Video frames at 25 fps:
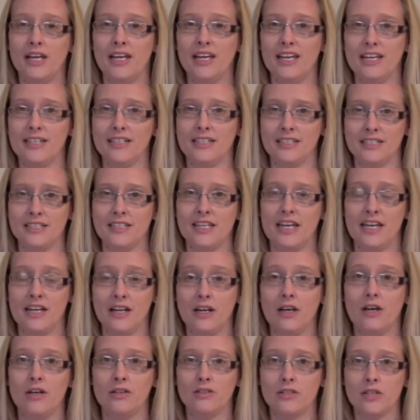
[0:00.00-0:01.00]
It does take a
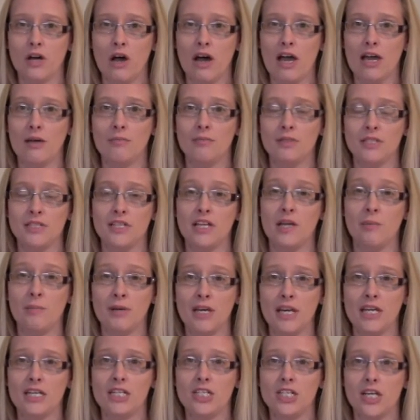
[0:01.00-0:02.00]
lot of time,
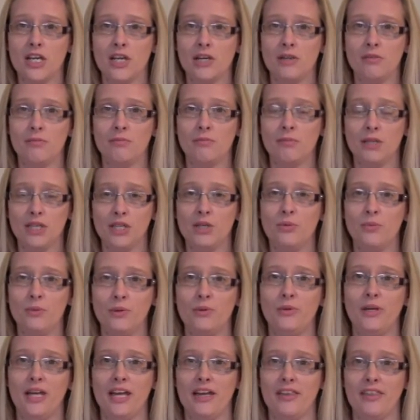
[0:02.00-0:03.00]
determination, but you
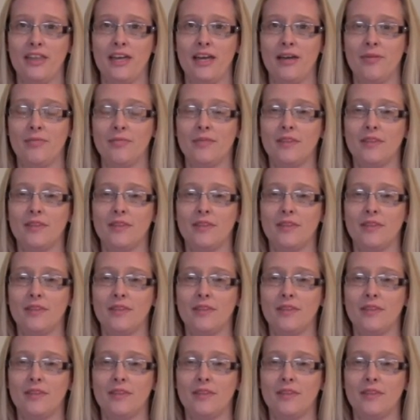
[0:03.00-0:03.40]
will get there.